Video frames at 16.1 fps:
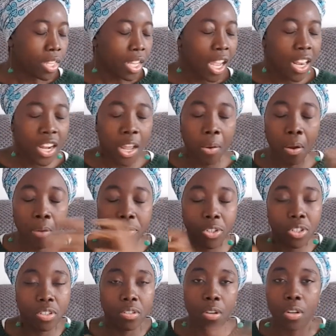I know I've
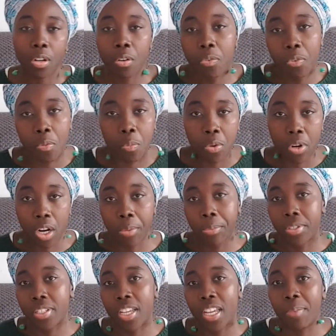just gone off on what I was
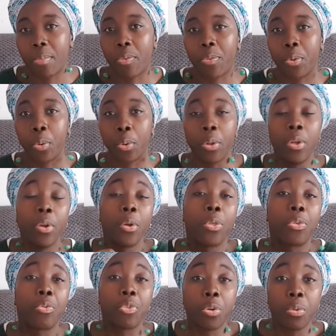saying before.
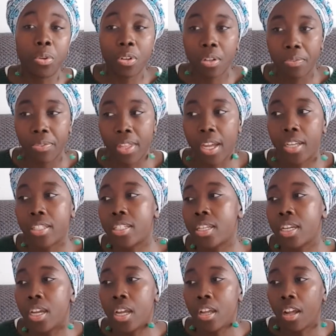Through all of that,
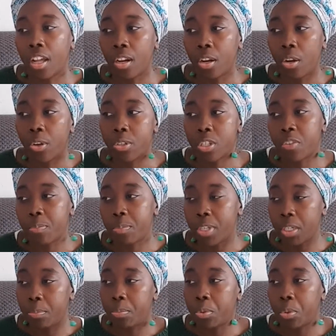a lot of
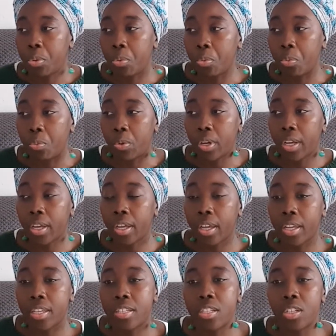people
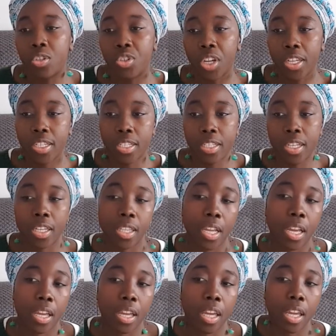were suggesting
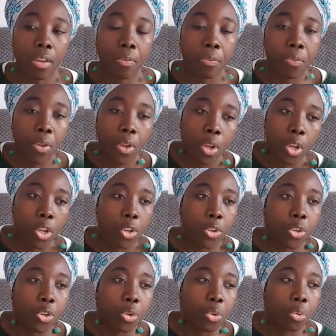that if
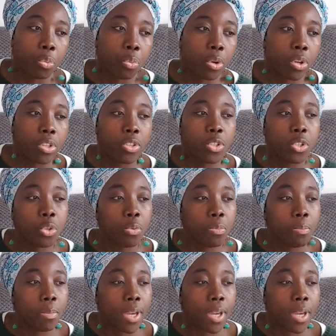you want to